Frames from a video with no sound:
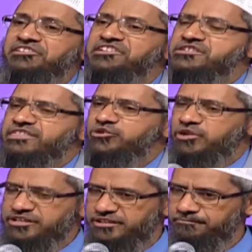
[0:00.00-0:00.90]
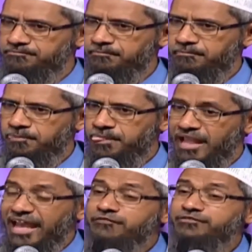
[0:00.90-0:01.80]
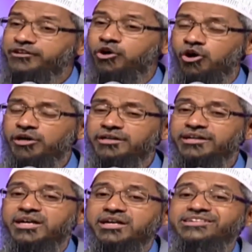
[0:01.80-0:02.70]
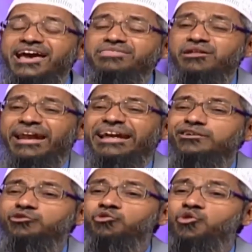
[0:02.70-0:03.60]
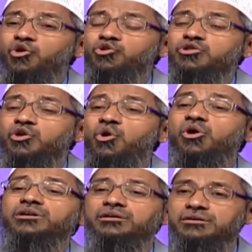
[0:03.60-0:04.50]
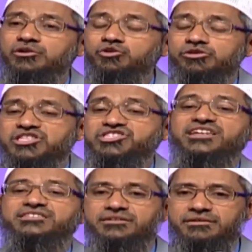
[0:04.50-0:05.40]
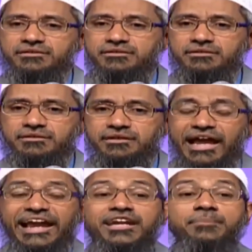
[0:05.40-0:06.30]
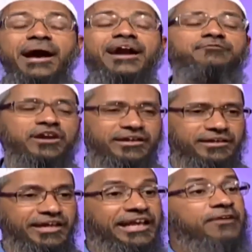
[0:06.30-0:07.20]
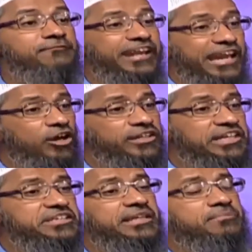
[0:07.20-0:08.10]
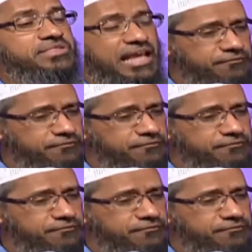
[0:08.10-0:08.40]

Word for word: especially religious education. And if they don't, she has the right to go to the court, to the judge, and demand for it. If he cannot